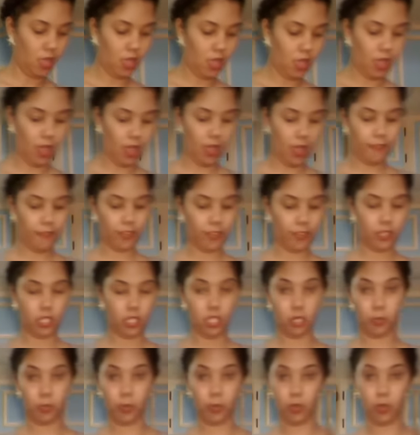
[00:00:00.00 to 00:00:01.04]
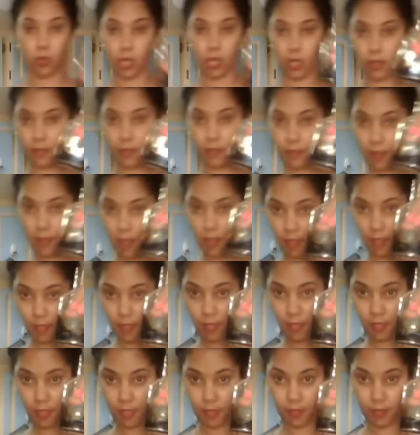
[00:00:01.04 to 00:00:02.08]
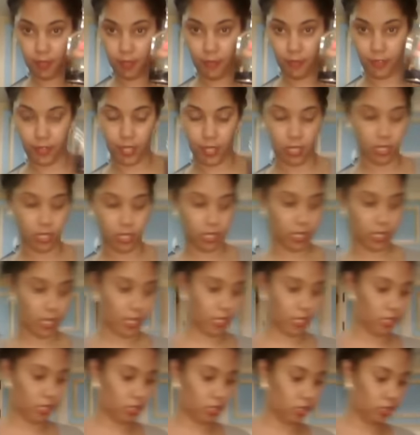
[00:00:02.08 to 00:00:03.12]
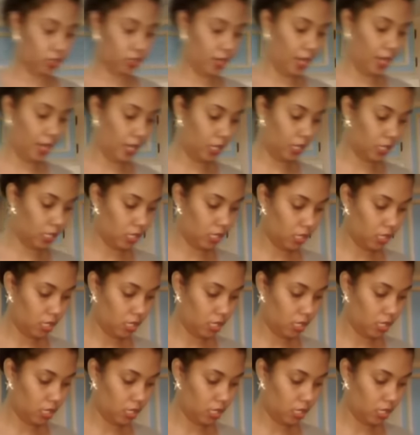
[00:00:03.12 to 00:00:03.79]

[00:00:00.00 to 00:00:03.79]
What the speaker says: half a teaspoon of the vanilla extract.